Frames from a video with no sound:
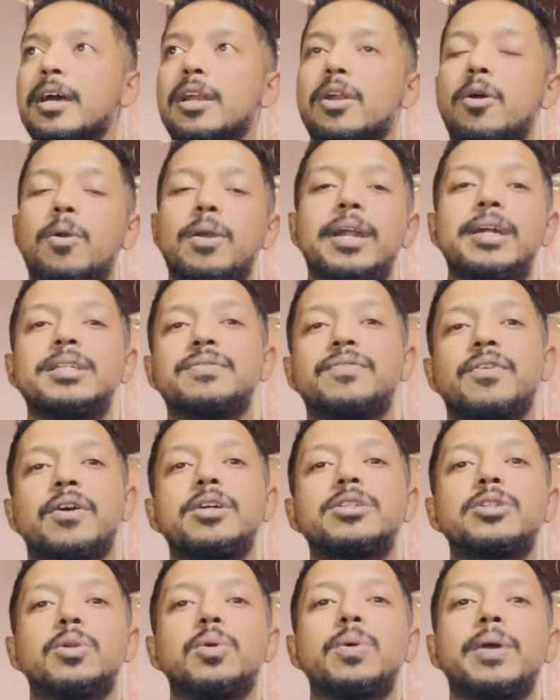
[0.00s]
Now, let's
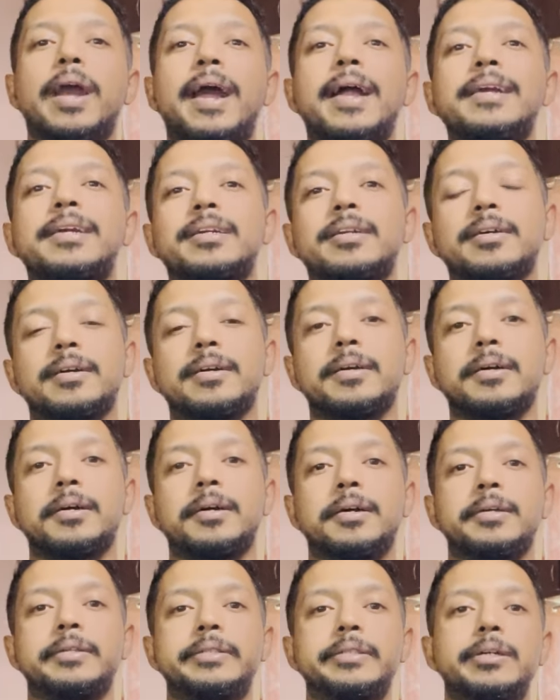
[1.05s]
first look at
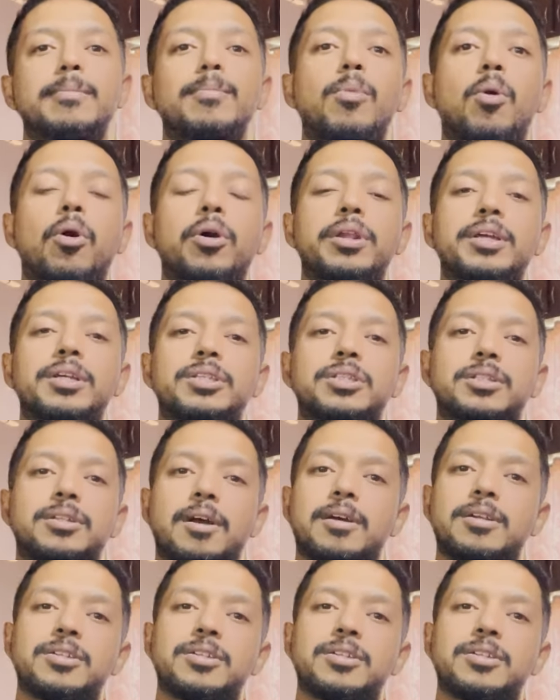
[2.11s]
the Morningstar